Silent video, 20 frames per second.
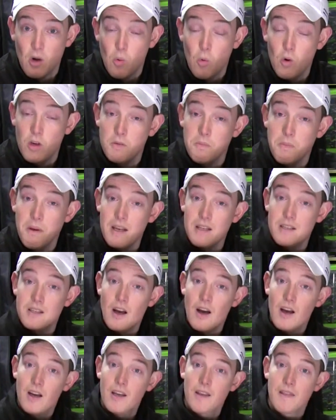which means
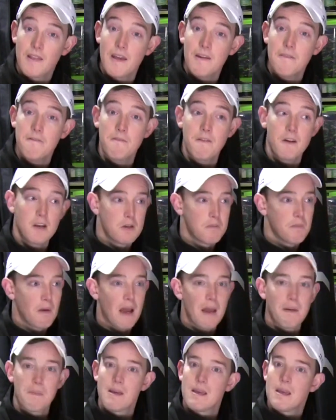that I can then fish
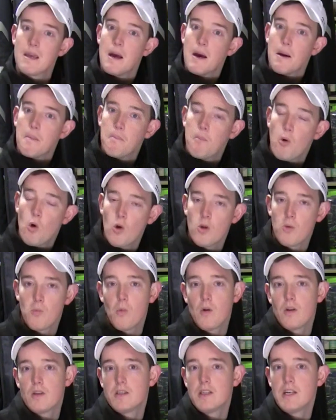maybe
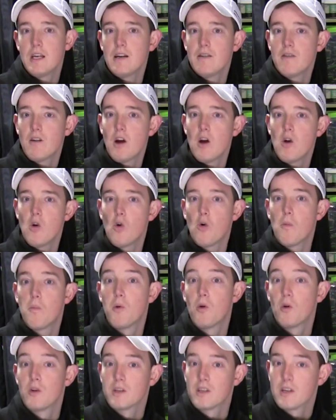0.10 or
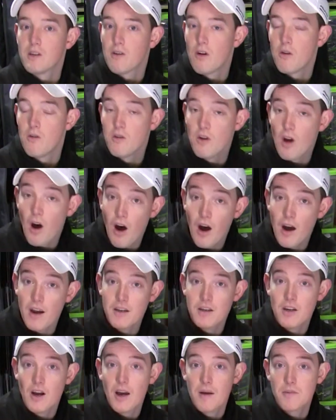
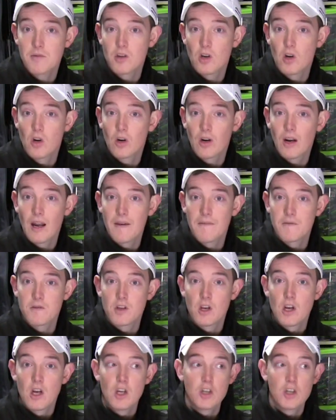0.09 diameter hook lengths.